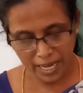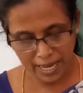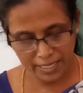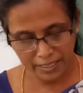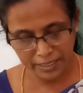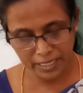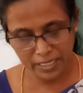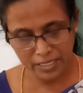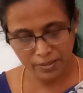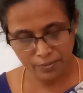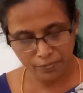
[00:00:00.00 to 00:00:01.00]
and the
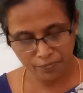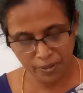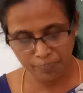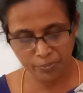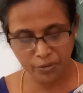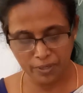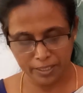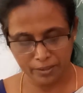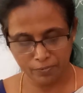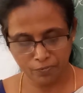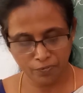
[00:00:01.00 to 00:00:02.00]
fifth one.
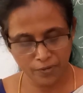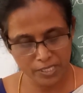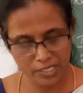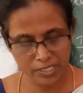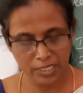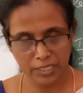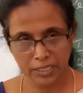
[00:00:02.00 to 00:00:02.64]
First,